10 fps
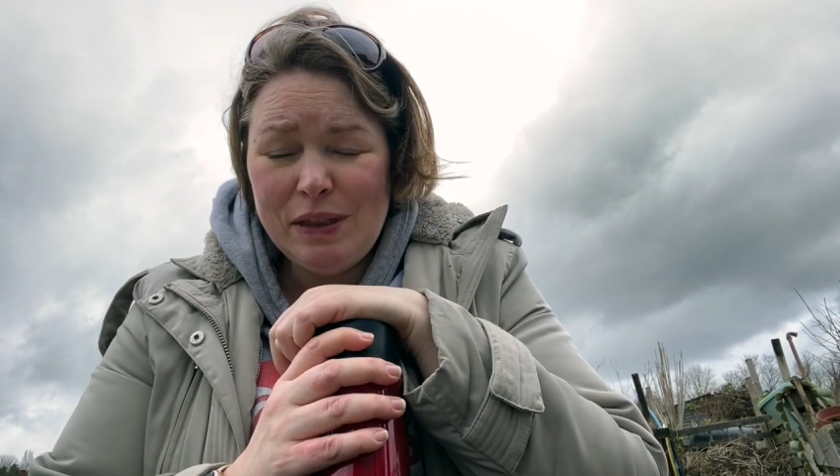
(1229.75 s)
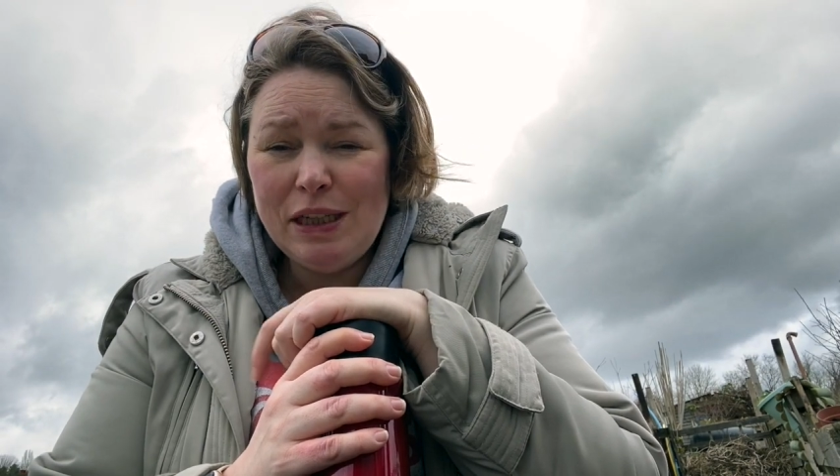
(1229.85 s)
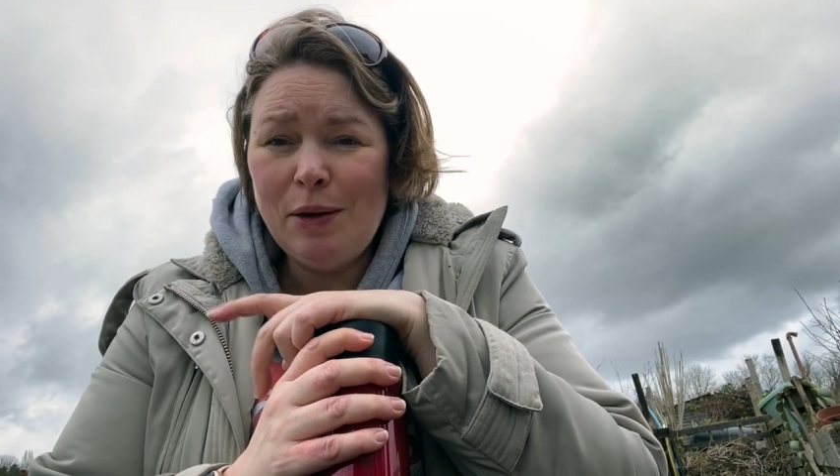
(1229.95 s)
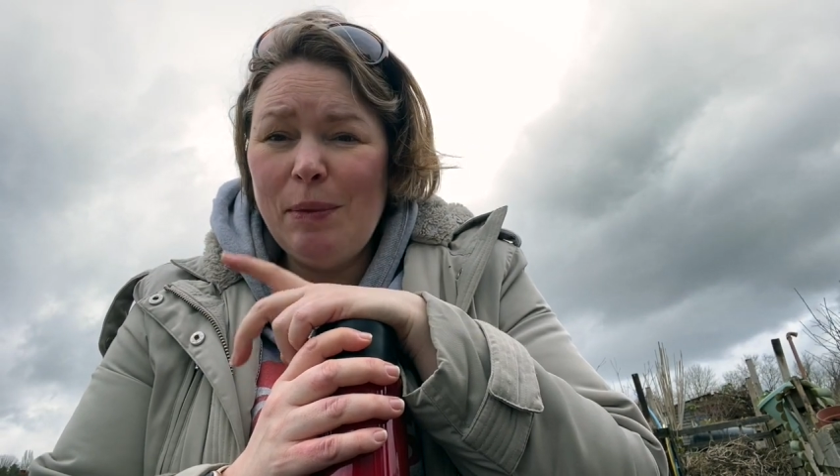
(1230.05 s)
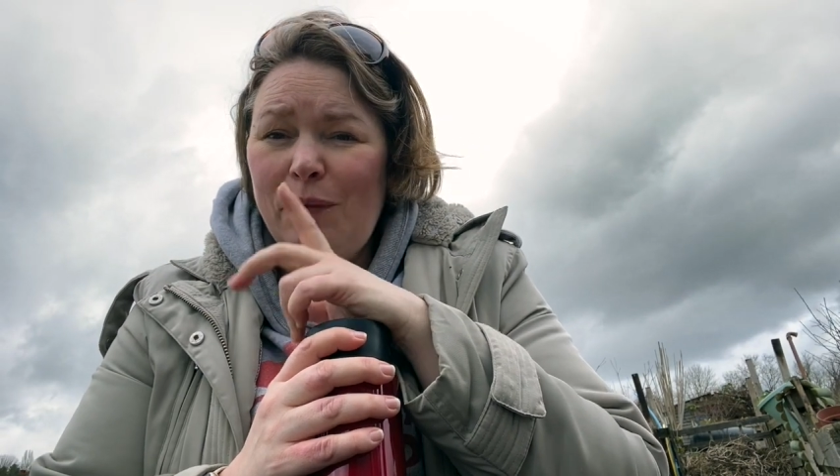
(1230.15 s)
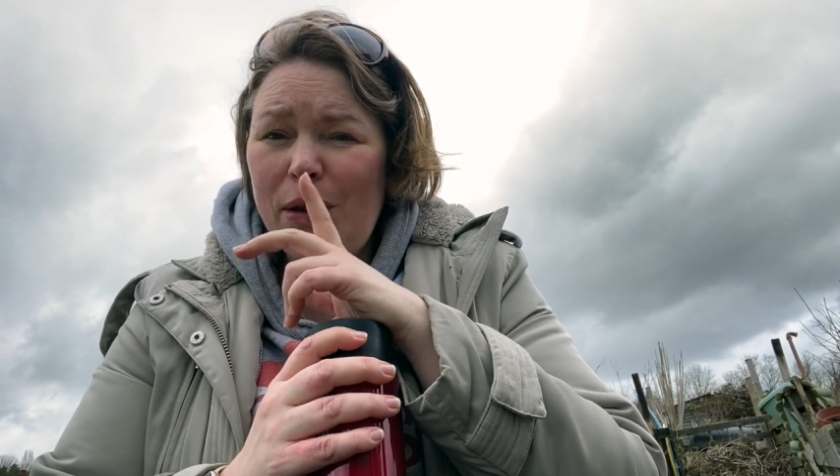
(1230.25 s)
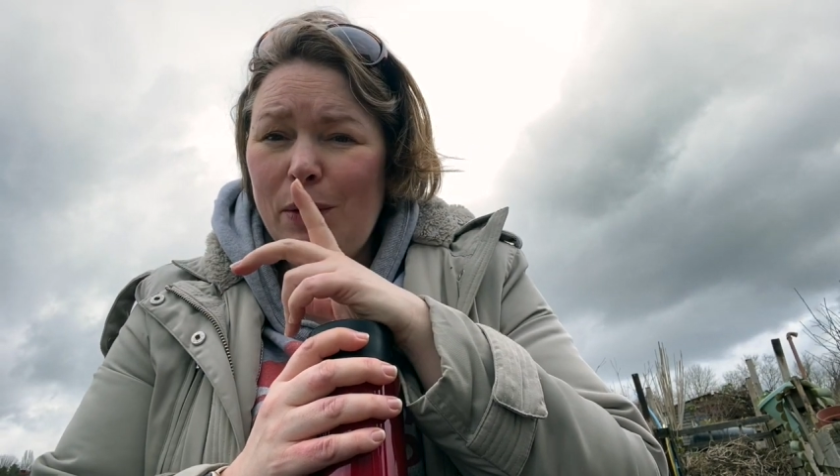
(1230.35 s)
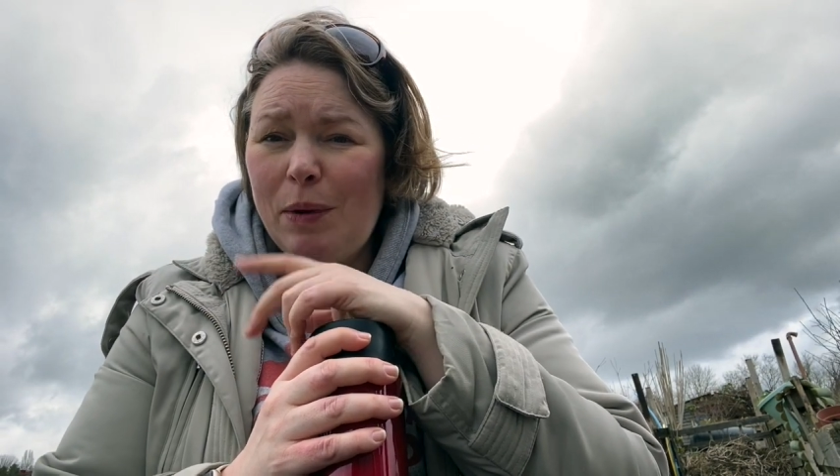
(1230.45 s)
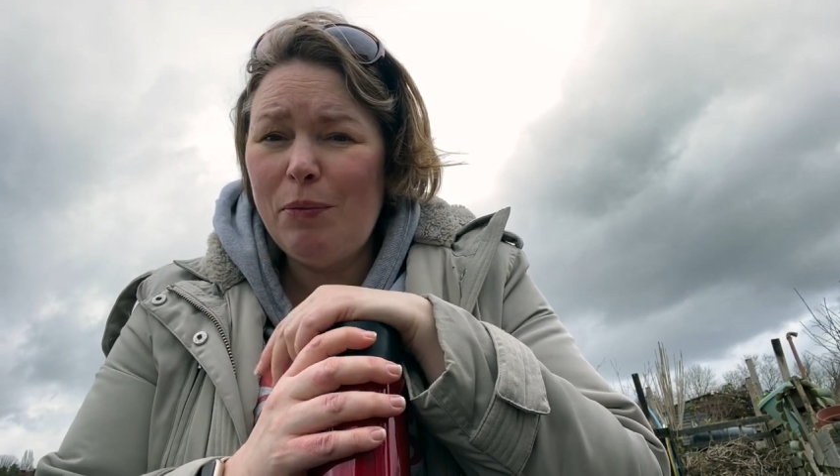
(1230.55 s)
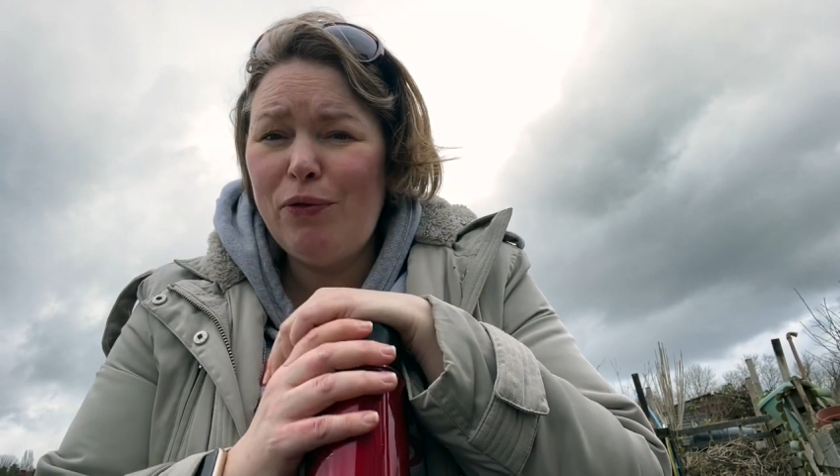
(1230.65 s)
video, it may have
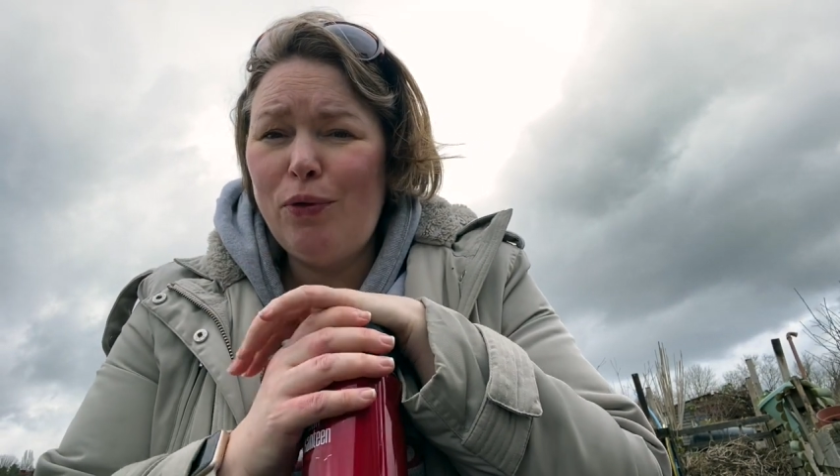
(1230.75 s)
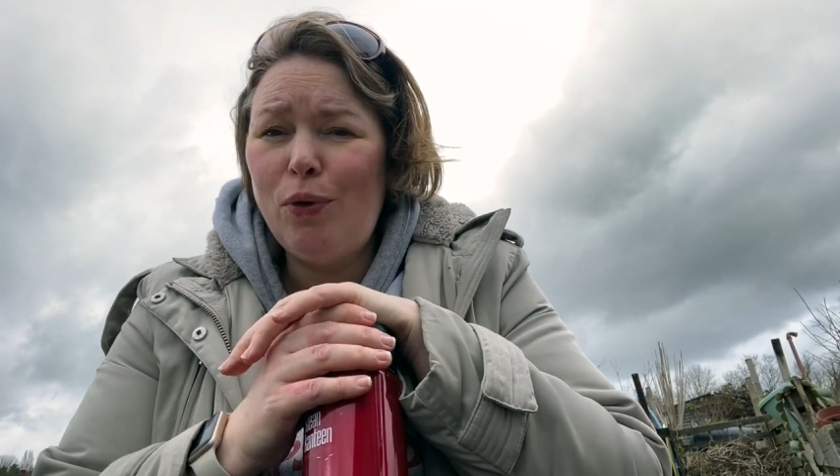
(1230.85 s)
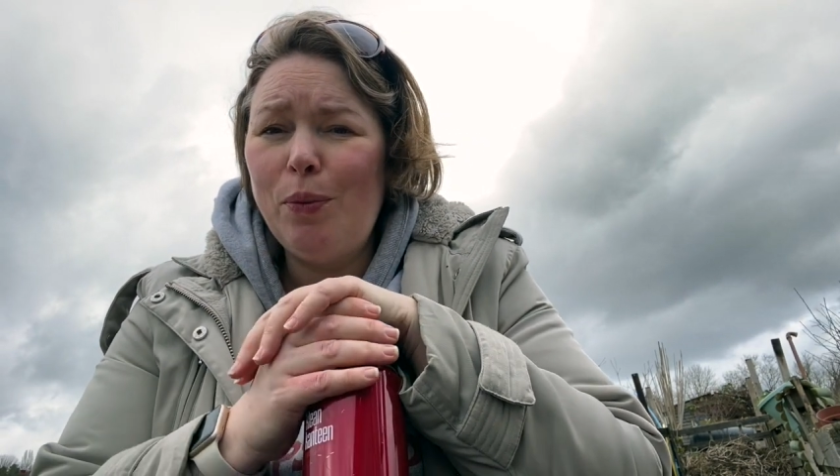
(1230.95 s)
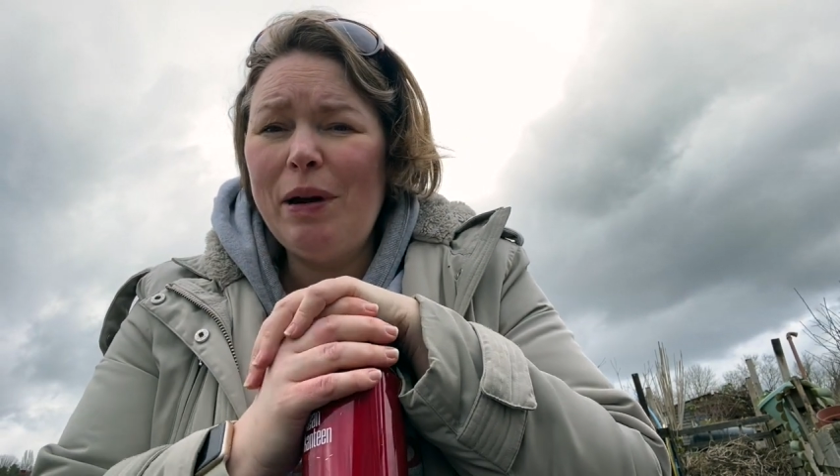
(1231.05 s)
been the one before,